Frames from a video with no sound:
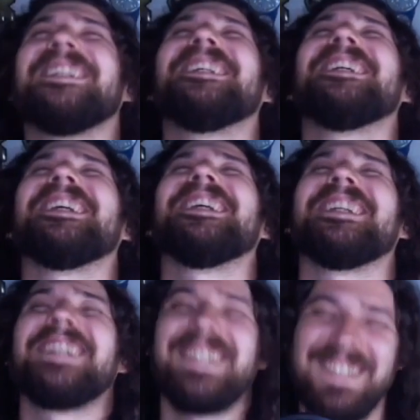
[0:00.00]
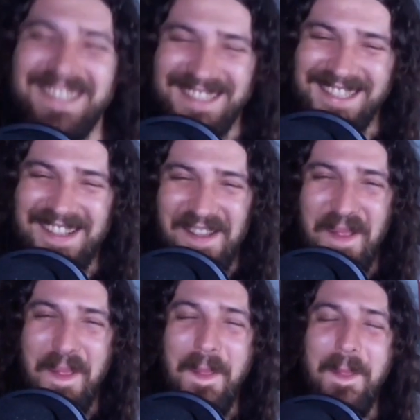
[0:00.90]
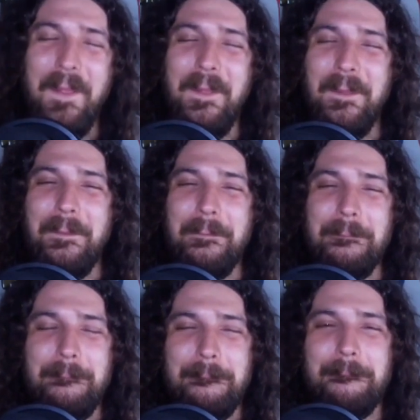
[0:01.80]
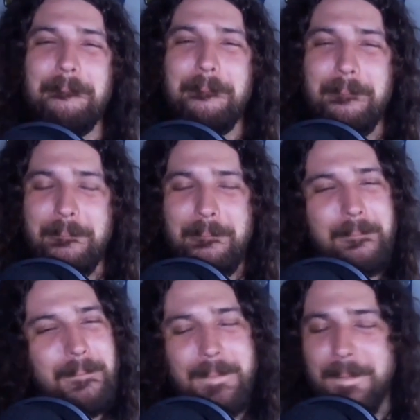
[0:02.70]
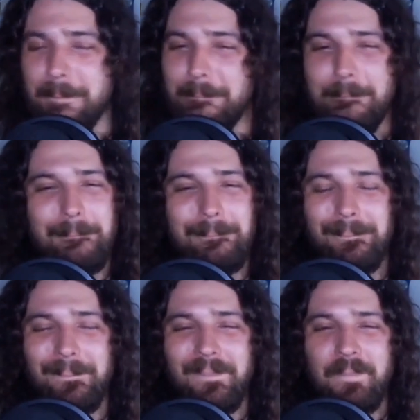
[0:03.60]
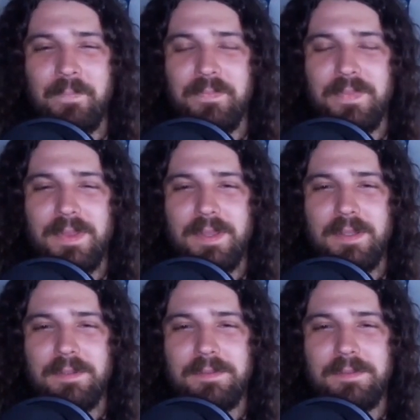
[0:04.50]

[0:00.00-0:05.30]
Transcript: Exactly. Humans are full of secret nasties. It's why so many of them end up here.